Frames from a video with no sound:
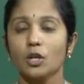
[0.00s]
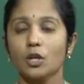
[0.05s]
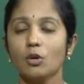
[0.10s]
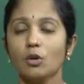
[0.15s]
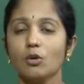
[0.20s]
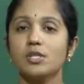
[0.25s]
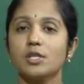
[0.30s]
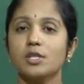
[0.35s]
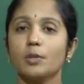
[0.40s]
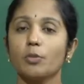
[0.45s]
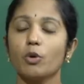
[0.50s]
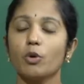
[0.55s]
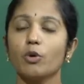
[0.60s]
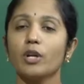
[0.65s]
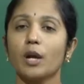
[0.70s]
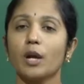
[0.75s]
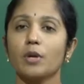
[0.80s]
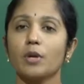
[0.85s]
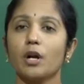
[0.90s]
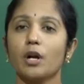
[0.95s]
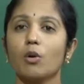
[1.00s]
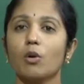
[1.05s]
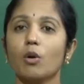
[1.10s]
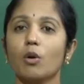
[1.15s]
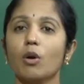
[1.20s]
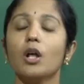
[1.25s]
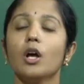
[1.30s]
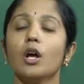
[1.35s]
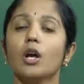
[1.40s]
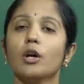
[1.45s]
use the program
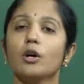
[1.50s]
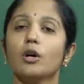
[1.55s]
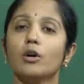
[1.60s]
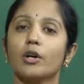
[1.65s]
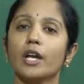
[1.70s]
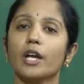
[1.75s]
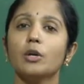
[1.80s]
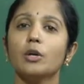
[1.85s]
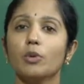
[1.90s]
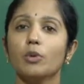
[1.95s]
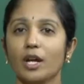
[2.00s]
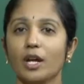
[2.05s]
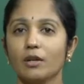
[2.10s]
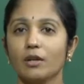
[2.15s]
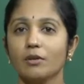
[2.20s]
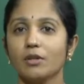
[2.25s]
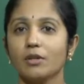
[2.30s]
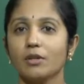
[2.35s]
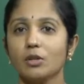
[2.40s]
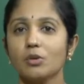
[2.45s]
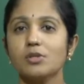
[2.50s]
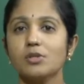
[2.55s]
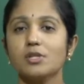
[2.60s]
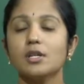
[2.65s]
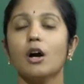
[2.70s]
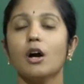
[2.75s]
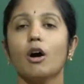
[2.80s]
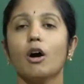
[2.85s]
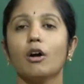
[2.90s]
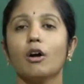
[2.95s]
control, you can use
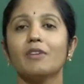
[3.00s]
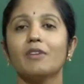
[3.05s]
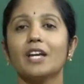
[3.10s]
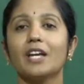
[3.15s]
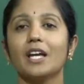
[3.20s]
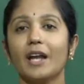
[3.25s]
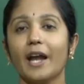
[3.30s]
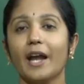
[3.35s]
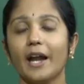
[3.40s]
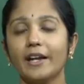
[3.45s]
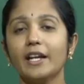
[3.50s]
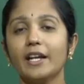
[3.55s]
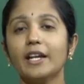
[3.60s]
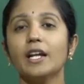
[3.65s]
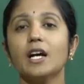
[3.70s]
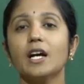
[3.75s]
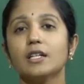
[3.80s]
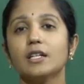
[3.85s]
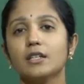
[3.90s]
or we can edit